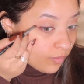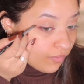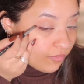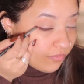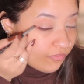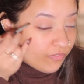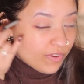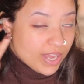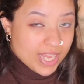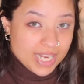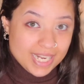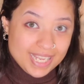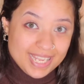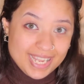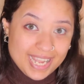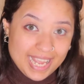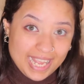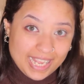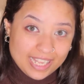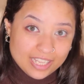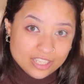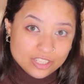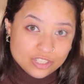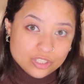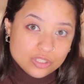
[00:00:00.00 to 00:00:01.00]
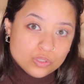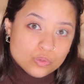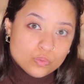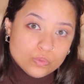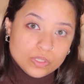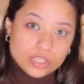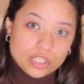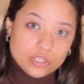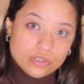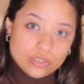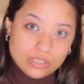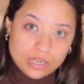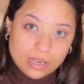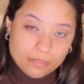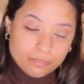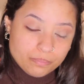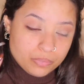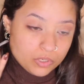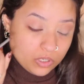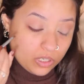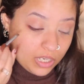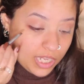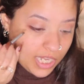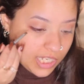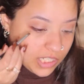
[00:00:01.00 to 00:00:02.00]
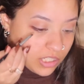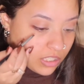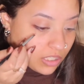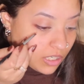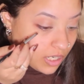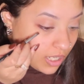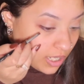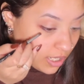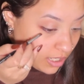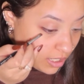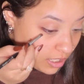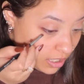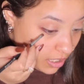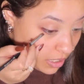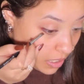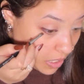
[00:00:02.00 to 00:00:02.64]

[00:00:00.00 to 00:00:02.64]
very edge with your upper lash line,